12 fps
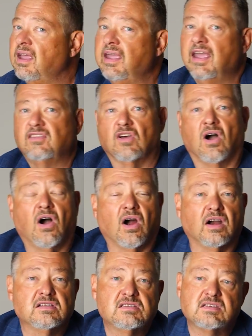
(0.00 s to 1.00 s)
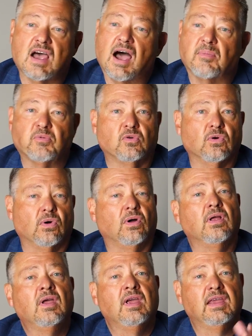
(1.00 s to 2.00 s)
it's a hard stop
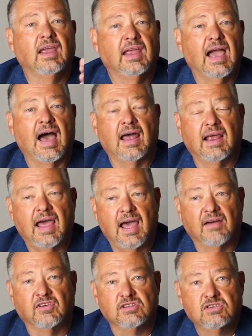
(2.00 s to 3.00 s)
rule. You got to have a